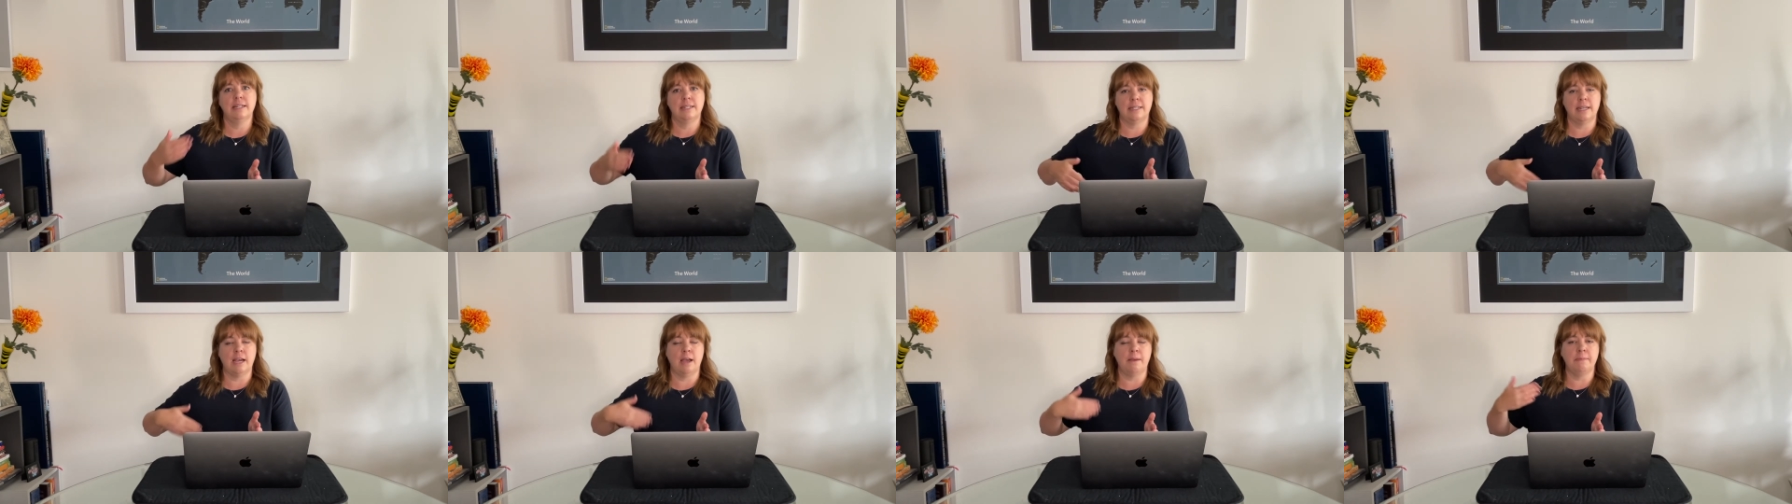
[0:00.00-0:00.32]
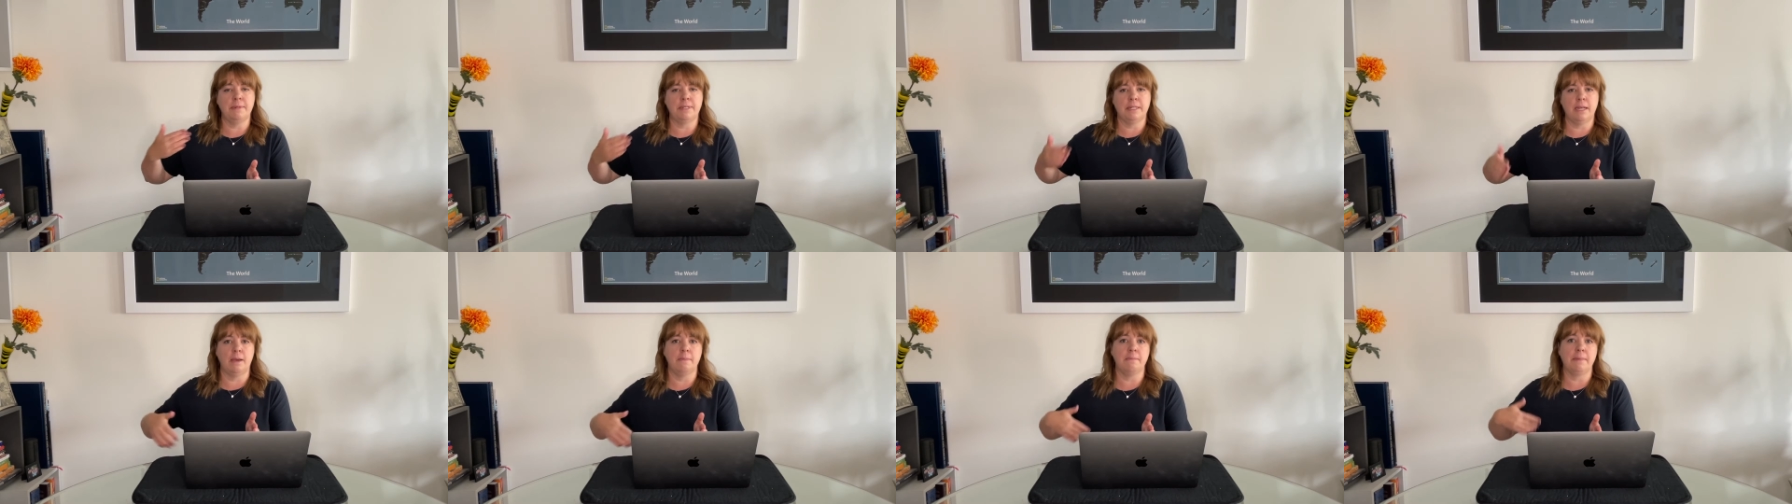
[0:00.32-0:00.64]
time
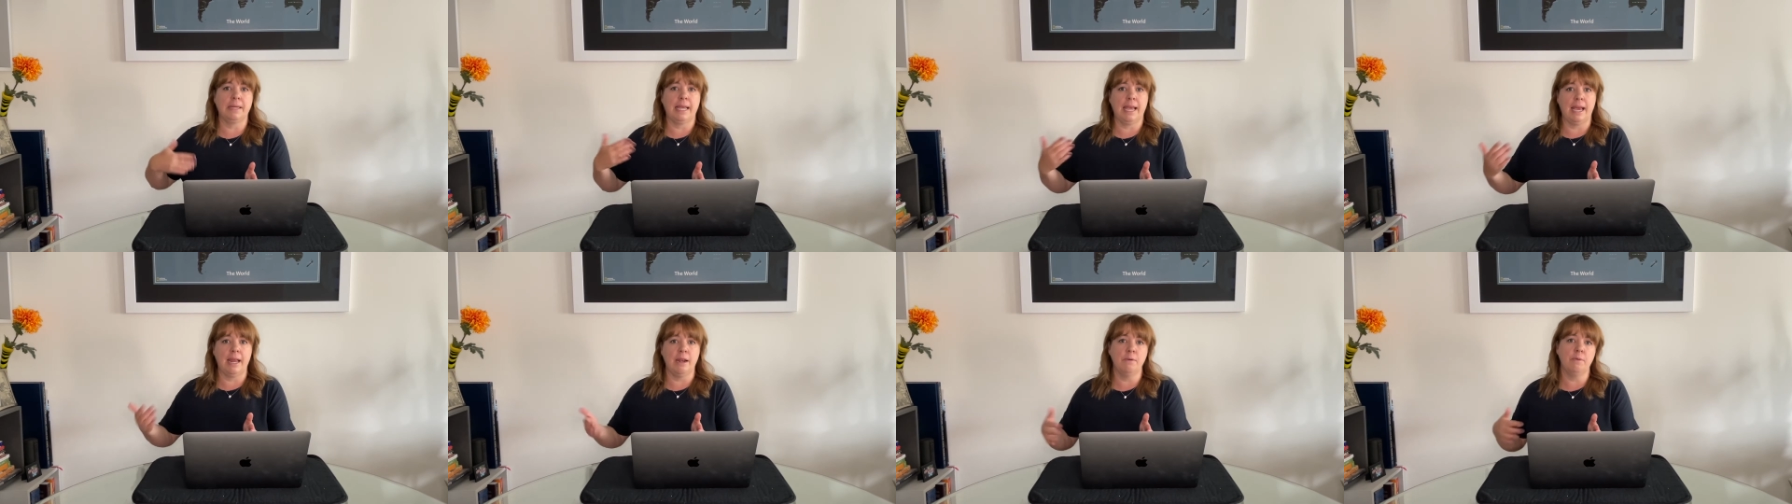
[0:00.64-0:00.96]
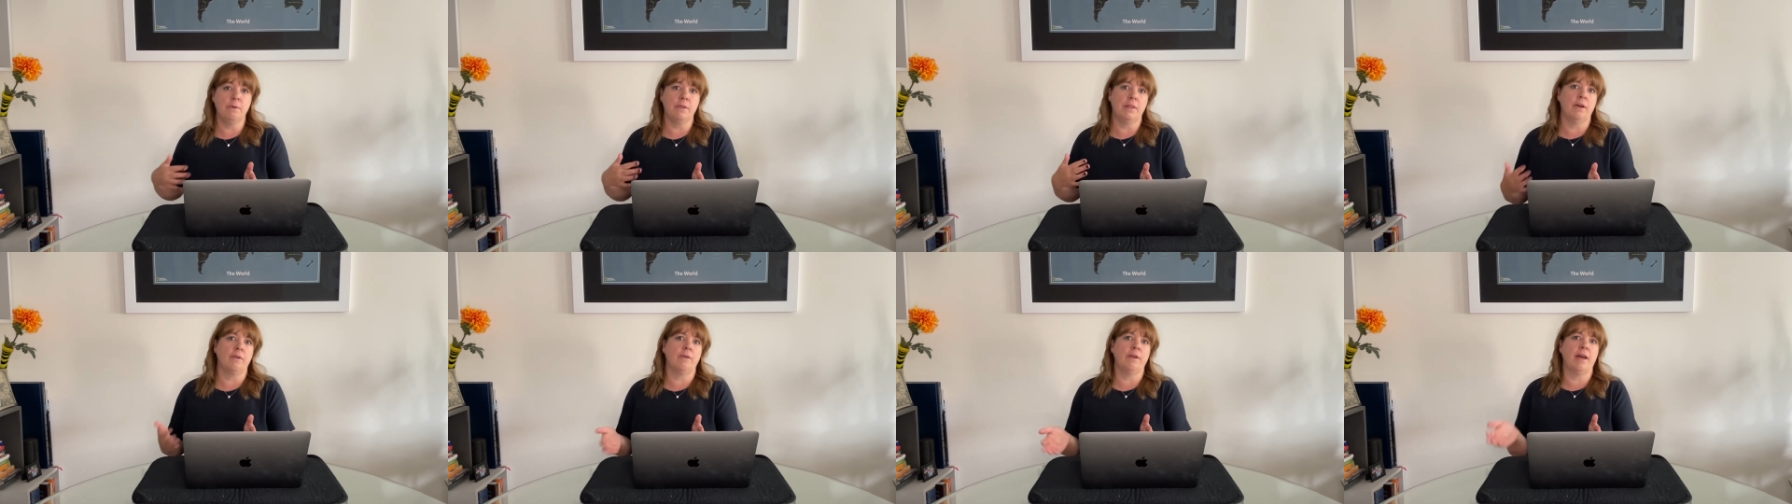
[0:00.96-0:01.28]
and time again
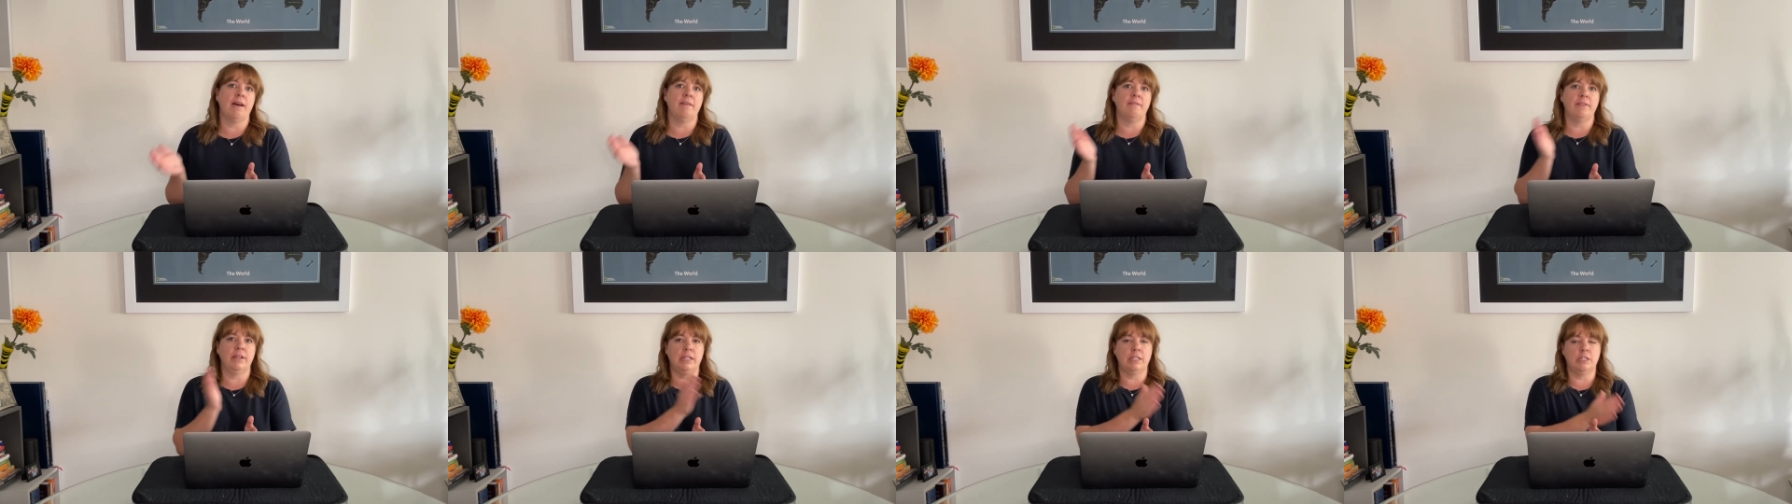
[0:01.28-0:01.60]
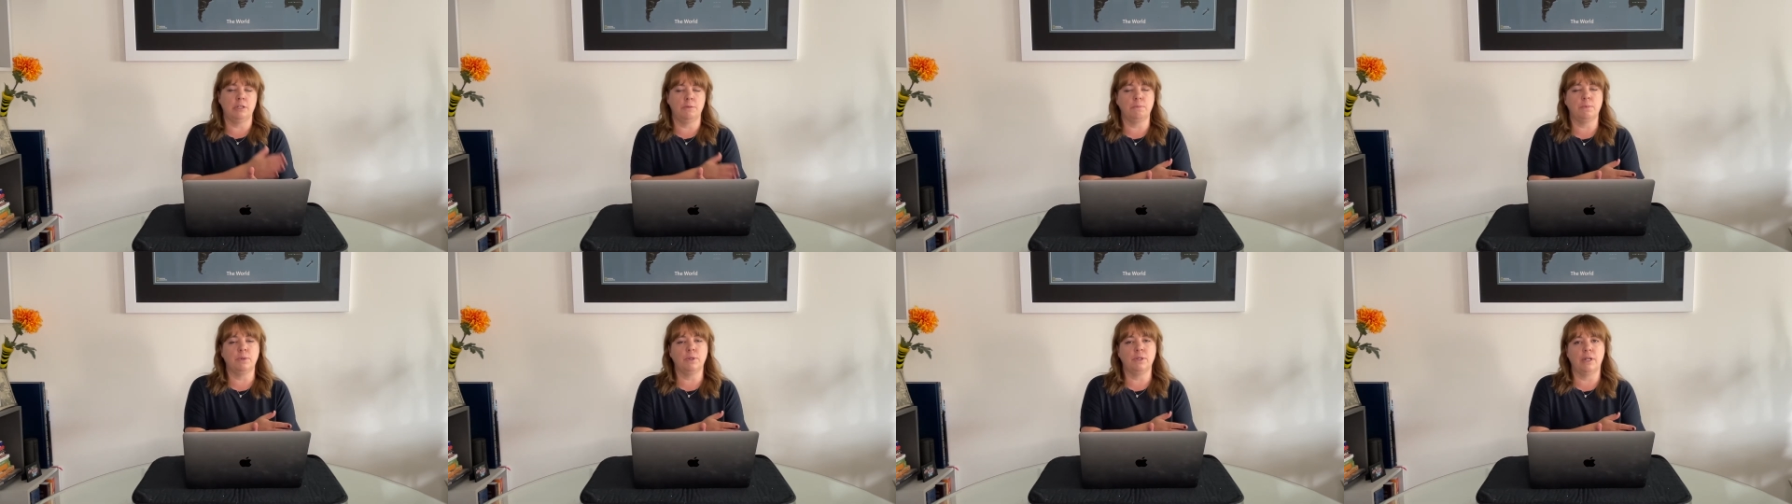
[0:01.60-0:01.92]
without having to
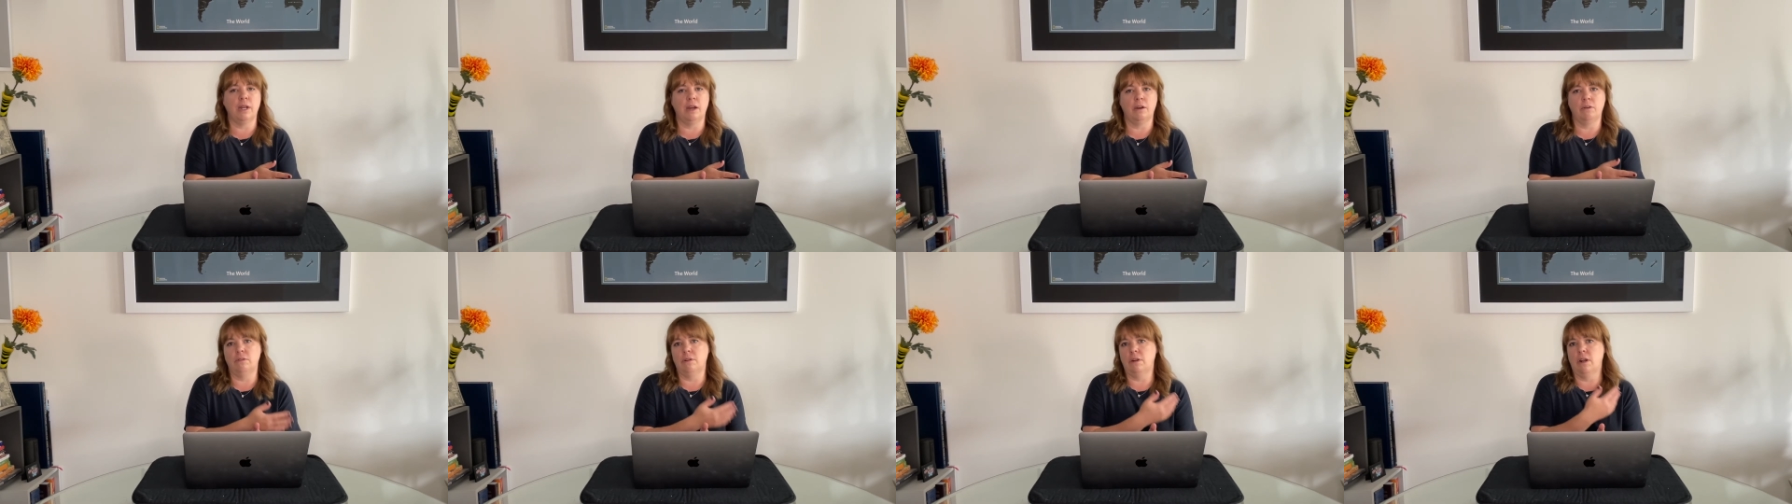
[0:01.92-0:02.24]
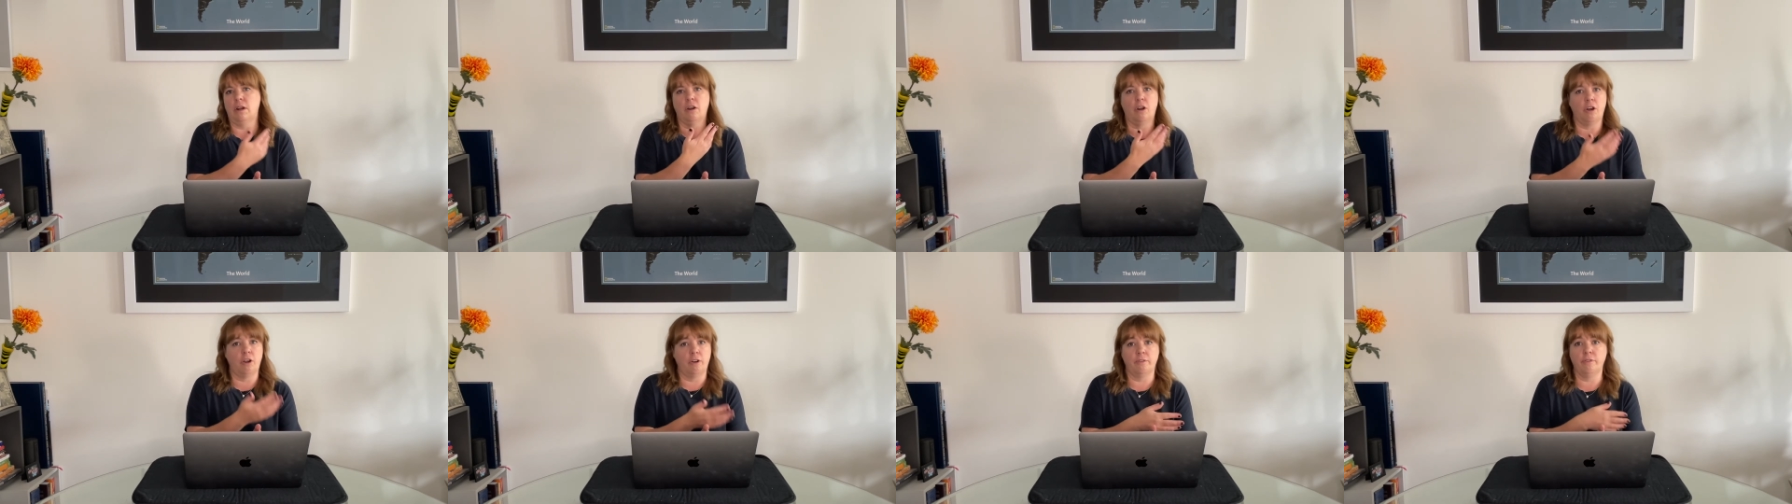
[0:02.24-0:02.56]
put out an
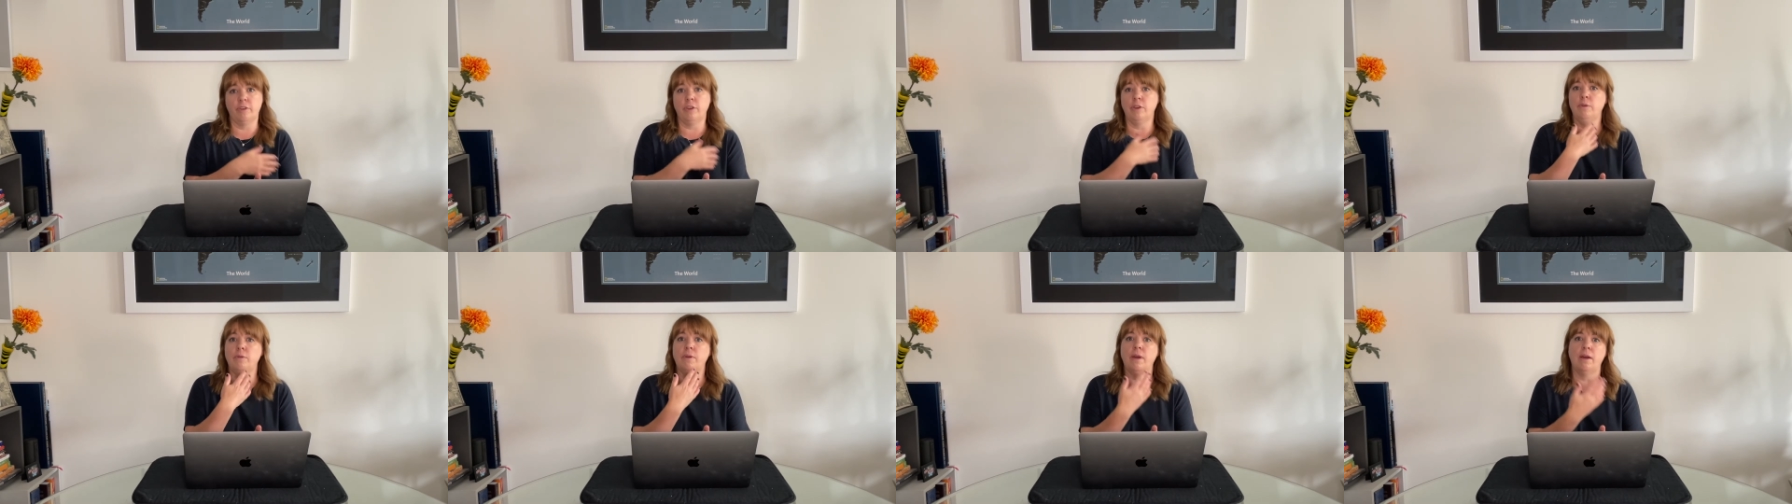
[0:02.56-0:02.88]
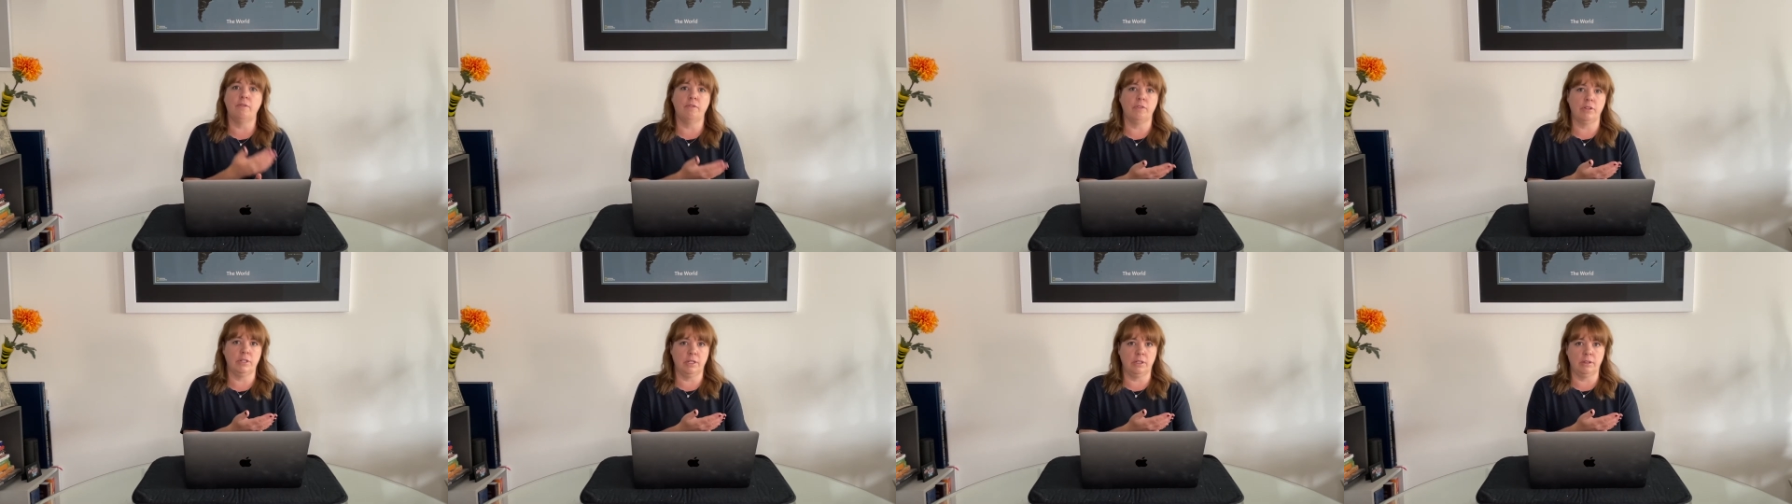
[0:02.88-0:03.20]
RFQ
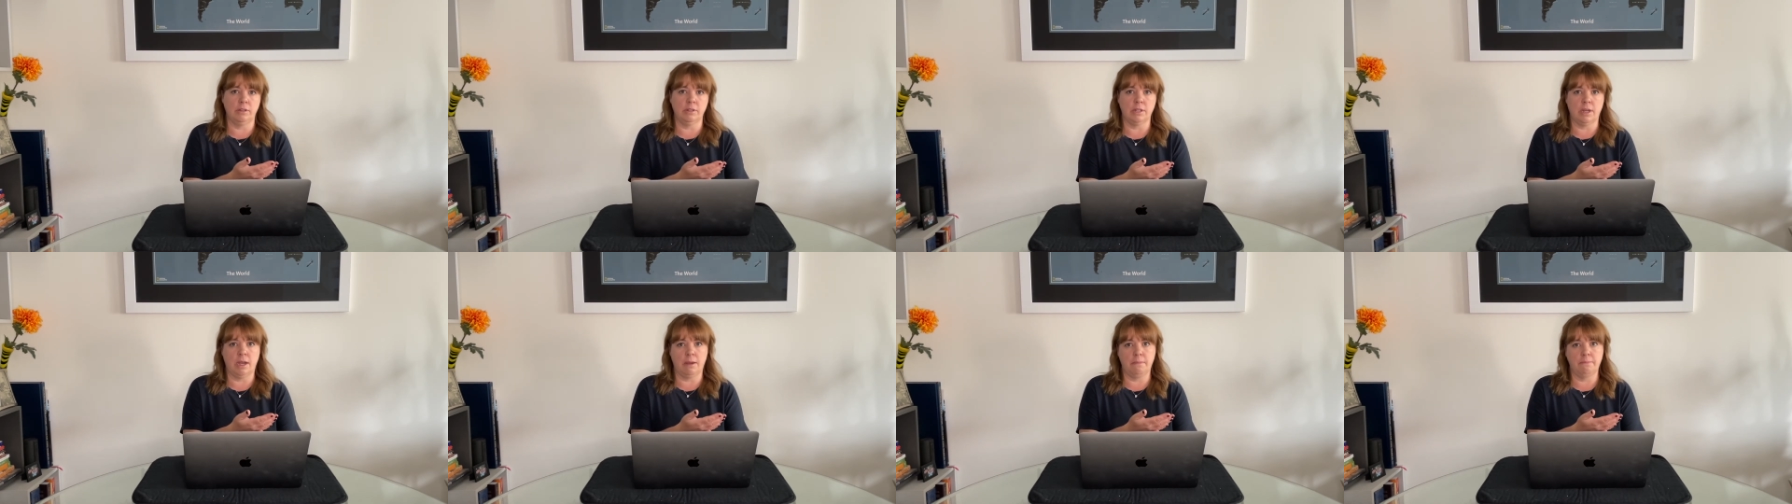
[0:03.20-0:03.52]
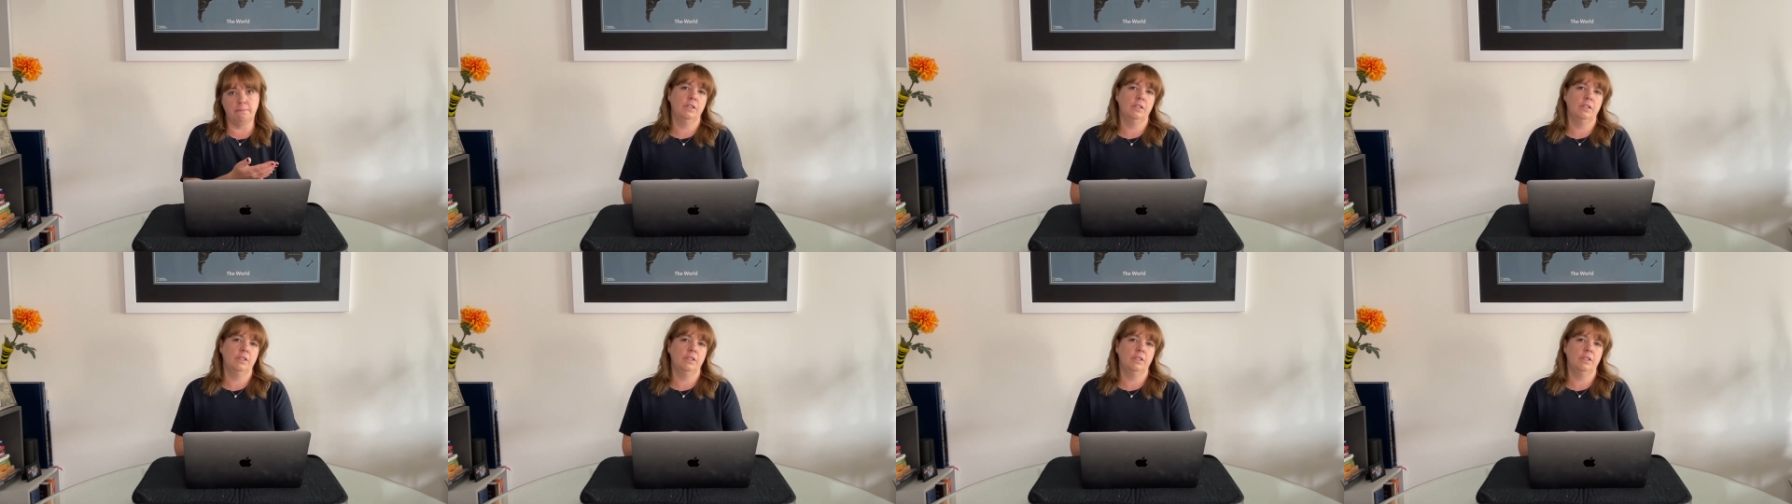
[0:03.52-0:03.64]
every single time.